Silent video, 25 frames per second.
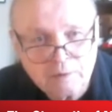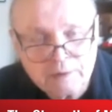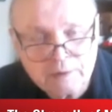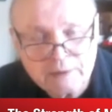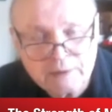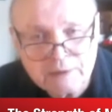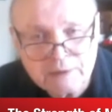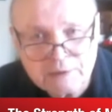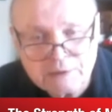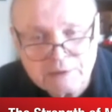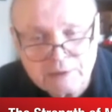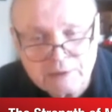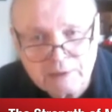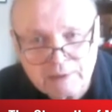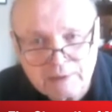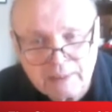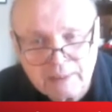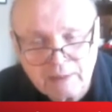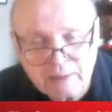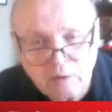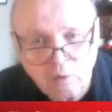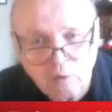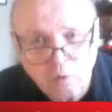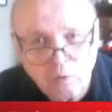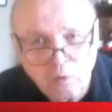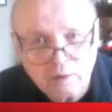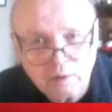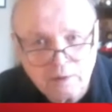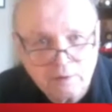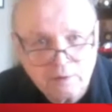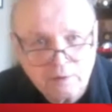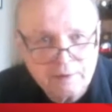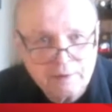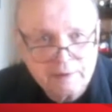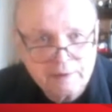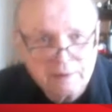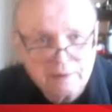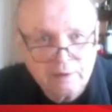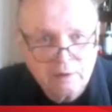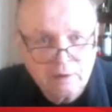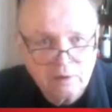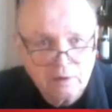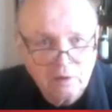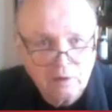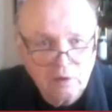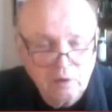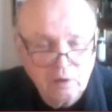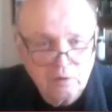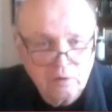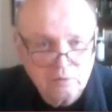and he said that whole area
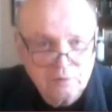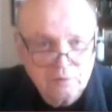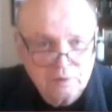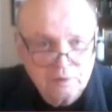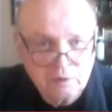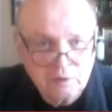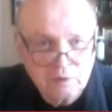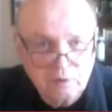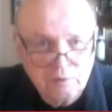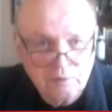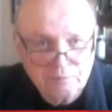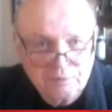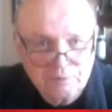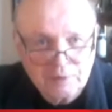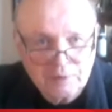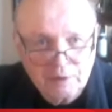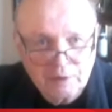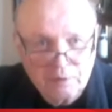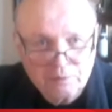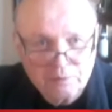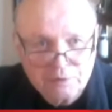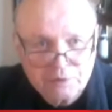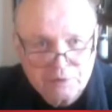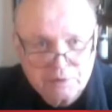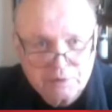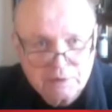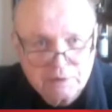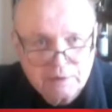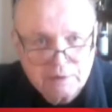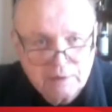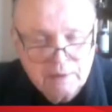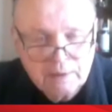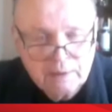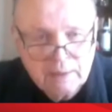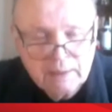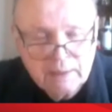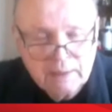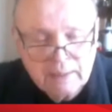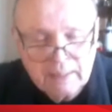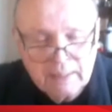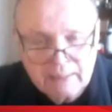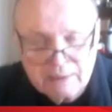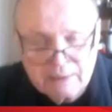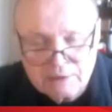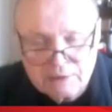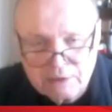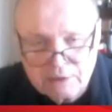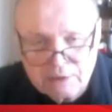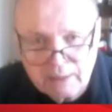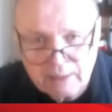along the Gulf Coast
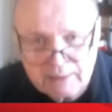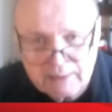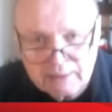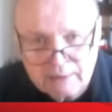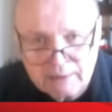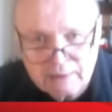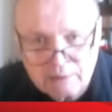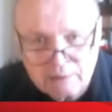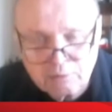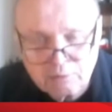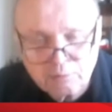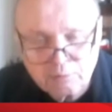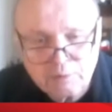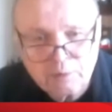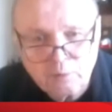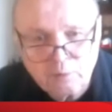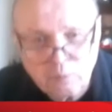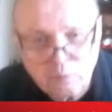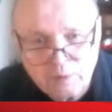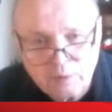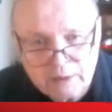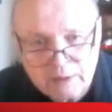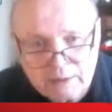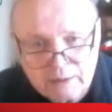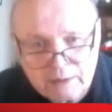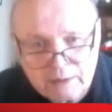has like a 3-week